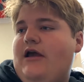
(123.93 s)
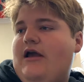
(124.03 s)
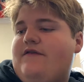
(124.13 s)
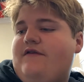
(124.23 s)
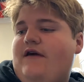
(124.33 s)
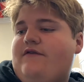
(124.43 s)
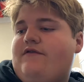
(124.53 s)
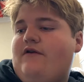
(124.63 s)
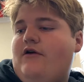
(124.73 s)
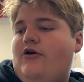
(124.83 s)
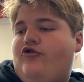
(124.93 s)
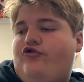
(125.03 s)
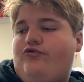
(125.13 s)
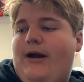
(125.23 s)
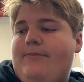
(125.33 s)
It says
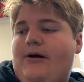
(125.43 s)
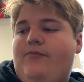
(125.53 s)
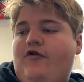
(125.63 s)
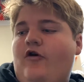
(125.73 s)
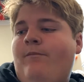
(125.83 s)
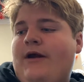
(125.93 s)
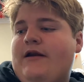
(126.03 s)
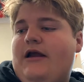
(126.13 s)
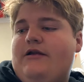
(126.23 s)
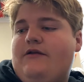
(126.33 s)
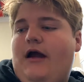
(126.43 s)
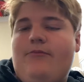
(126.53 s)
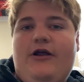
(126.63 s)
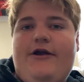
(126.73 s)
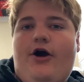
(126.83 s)
swipe up to open. And
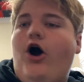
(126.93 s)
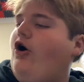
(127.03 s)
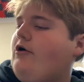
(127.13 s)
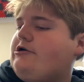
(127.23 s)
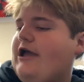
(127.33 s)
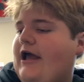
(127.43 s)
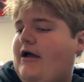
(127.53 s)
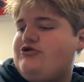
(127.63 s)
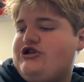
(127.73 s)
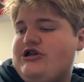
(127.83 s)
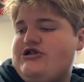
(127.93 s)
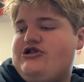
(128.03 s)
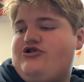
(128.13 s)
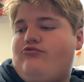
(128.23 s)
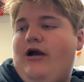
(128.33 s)
I'm like, oh, okay, I'm just going to
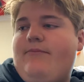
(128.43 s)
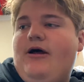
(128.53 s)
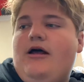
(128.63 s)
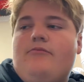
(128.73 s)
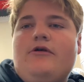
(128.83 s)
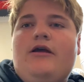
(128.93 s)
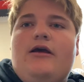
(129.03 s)
swipe up.